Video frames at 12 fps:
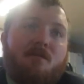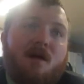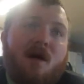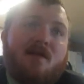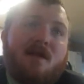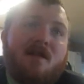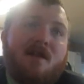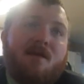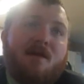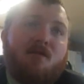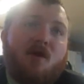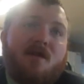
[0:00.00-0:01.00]
on Sunday,
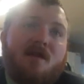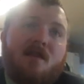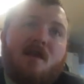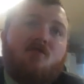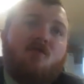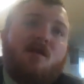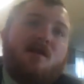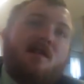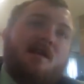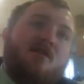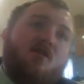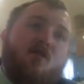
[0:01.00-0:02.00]
but breezy conditions will
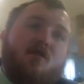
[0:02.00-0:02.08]
continue.